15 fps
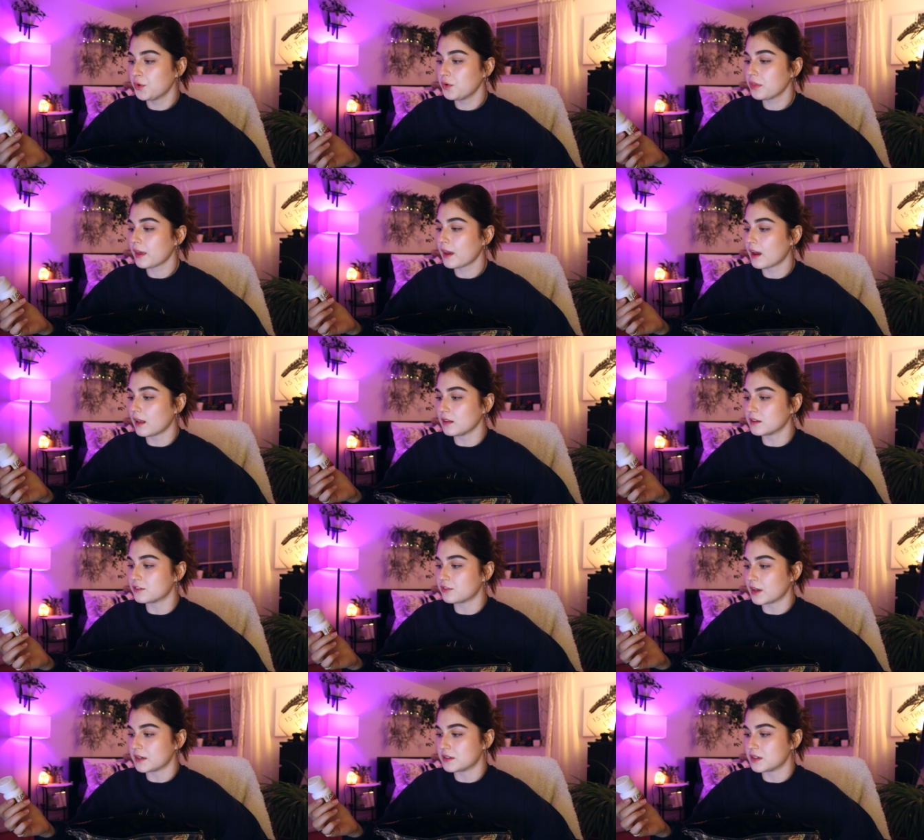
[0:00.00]
Who the hell
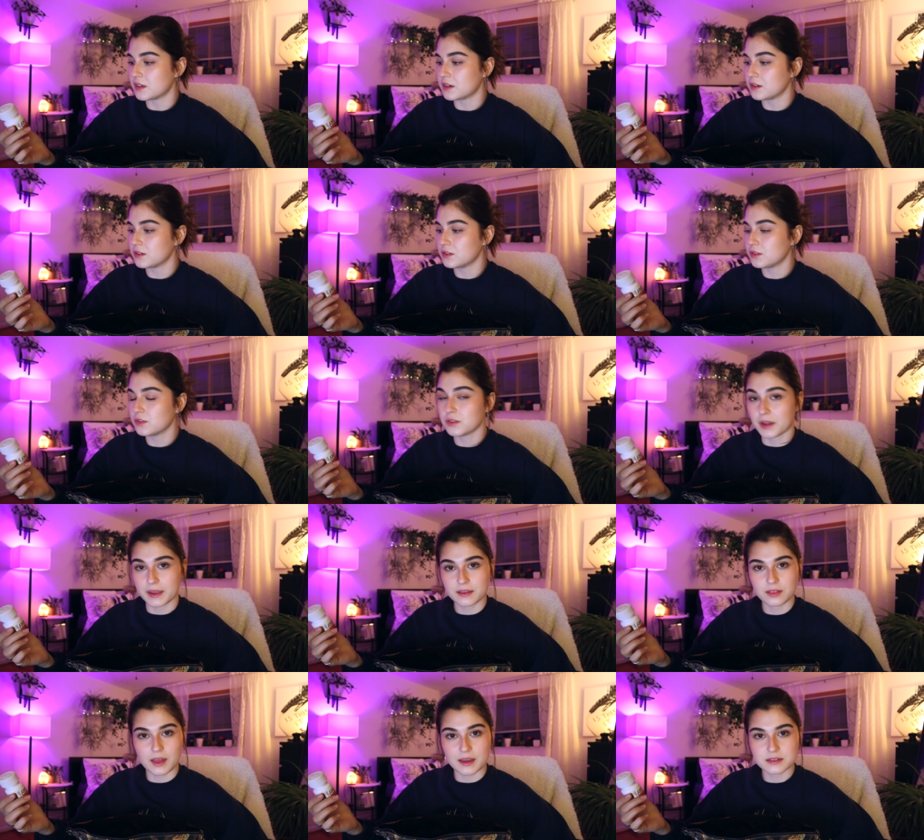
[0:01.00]
invented
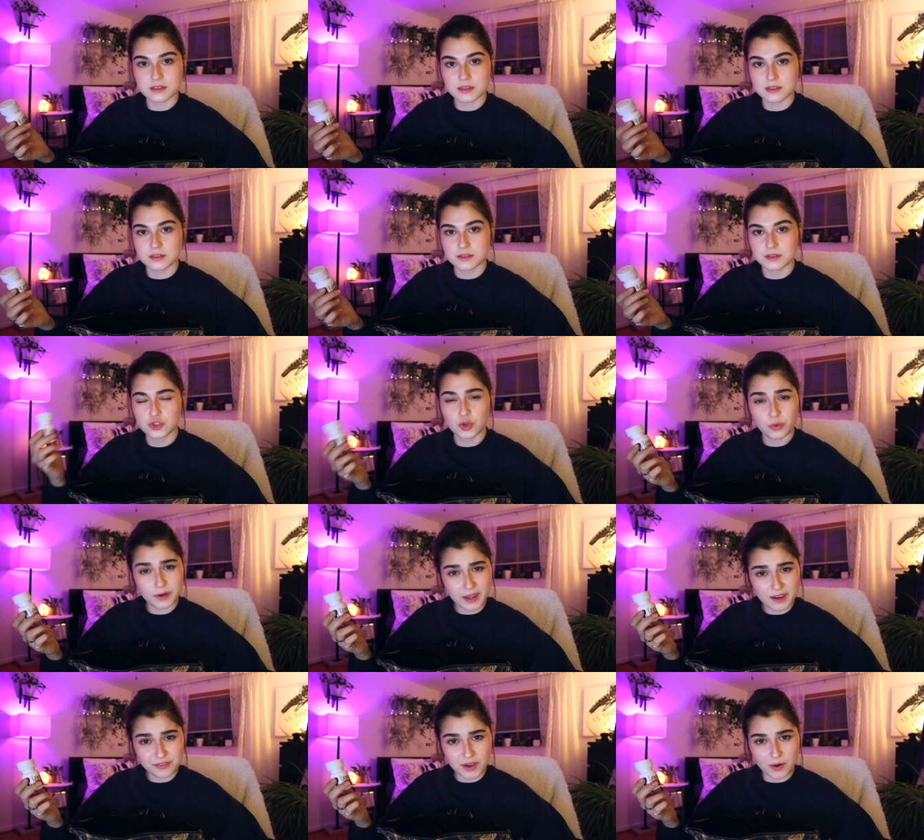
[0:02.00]
night classes? Two and
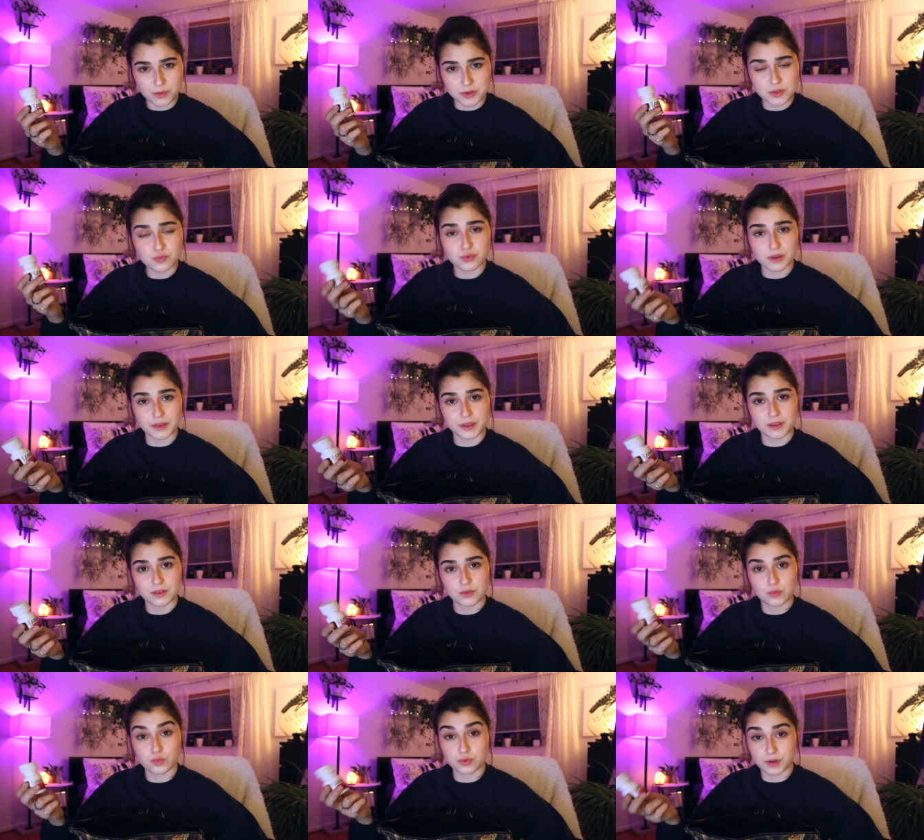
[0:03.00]
a half hours, really,
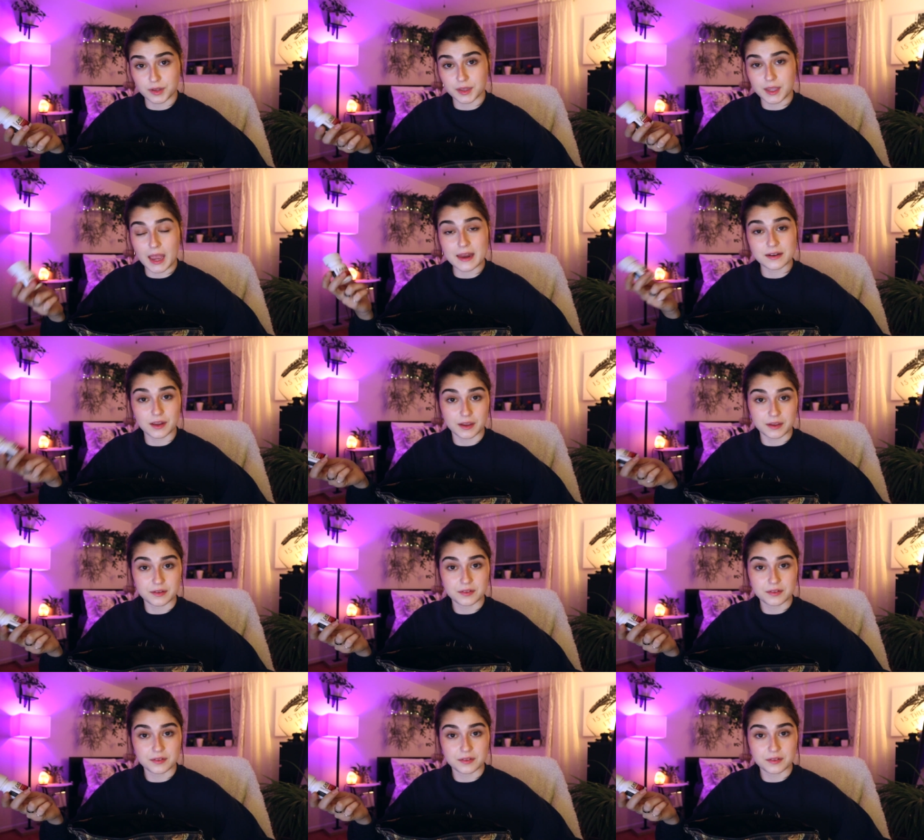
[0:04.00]
really, at night.